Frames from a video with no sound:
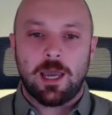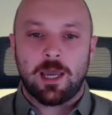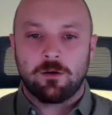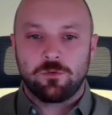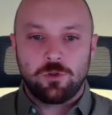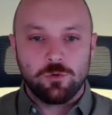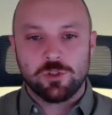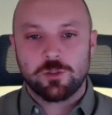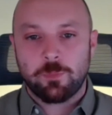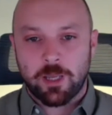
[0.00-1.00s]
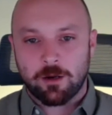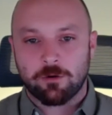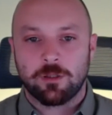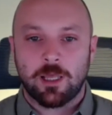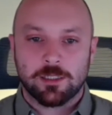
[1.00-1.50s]
have two spare,
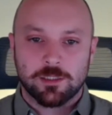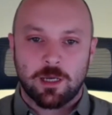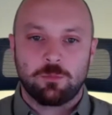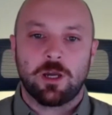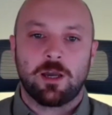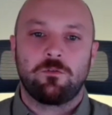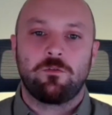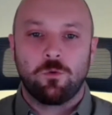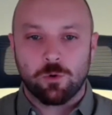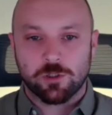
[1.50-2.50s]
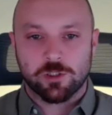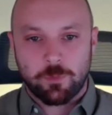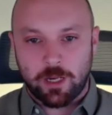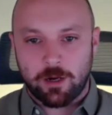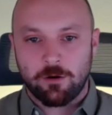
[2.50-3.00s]
and next time you have four
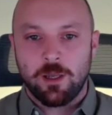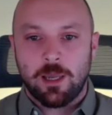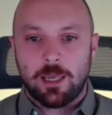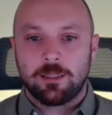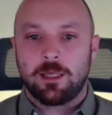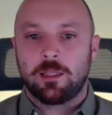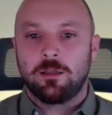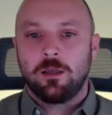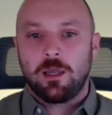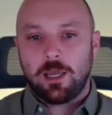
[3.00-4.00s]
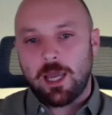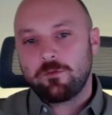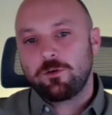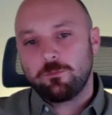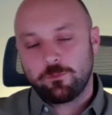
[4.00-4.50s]
spare, and then
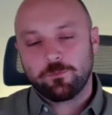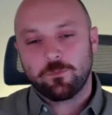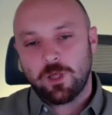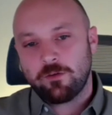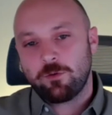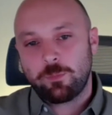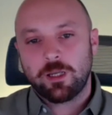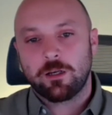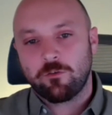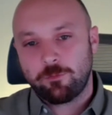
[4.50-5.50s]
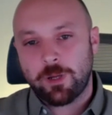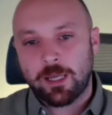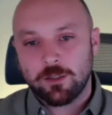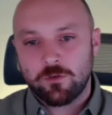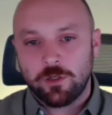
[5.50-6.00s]
have a have a big enough
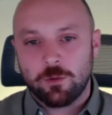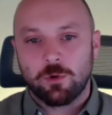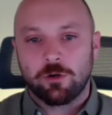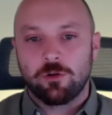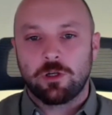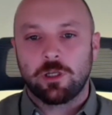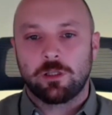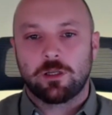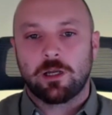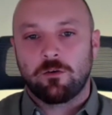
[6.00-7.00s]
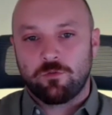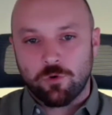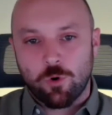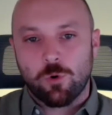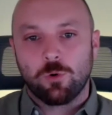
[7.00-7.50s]
pantry where you can kind of
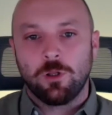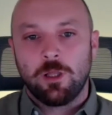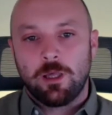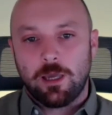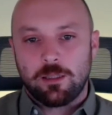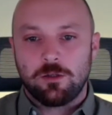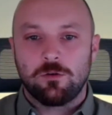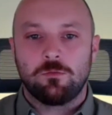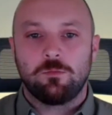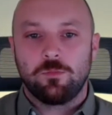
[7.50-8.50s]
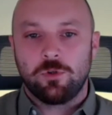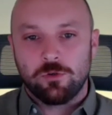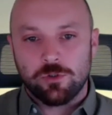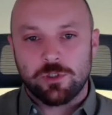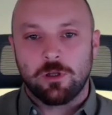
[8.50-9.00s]
roll, and you
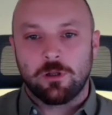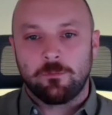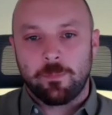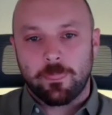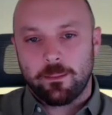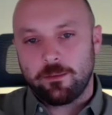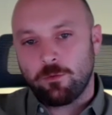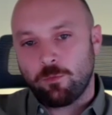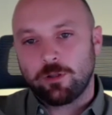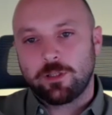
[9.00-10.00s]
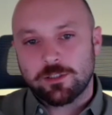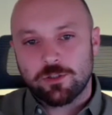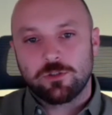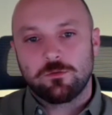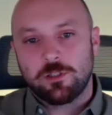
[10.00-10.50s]
use the the one that's
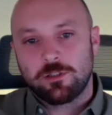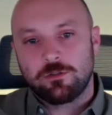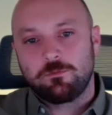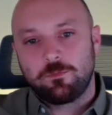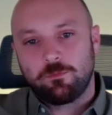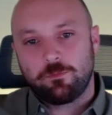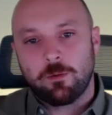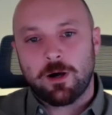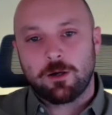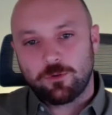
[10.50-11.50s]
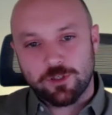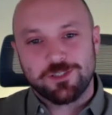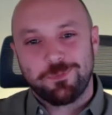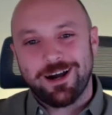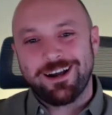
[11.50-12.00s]
is about to
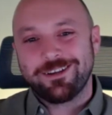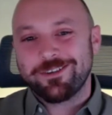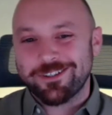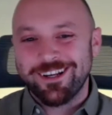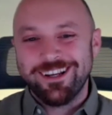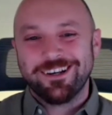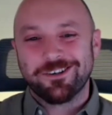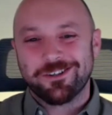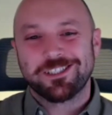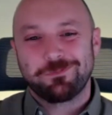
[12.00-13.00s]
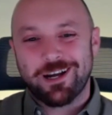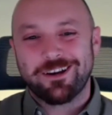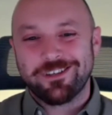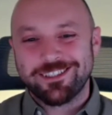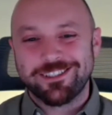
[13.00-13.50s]
expire or
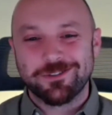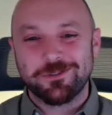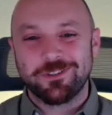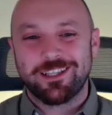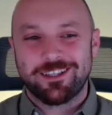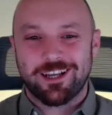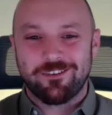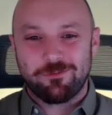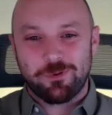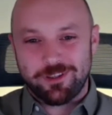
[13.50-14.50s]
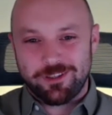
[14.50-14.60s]
expiring soon, and kind of put